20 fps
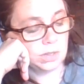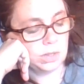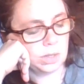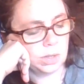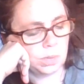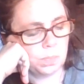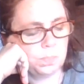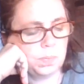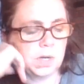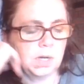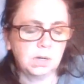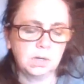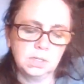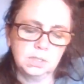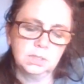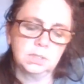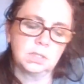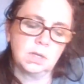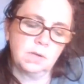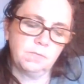the
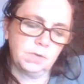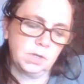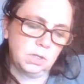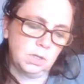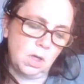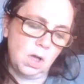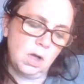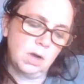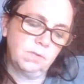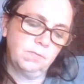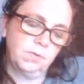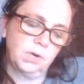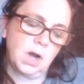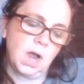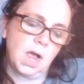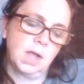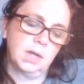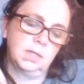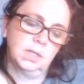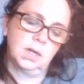appearance of a
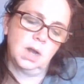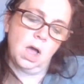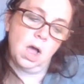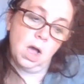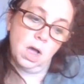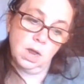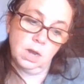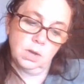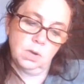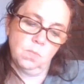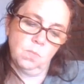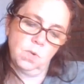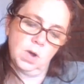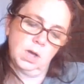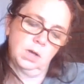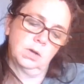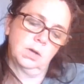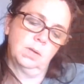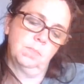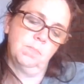long-forgotten and
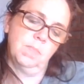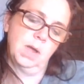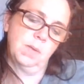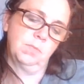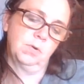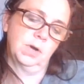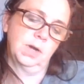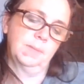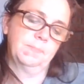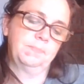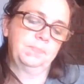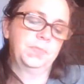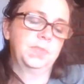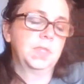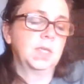unwelcome memory.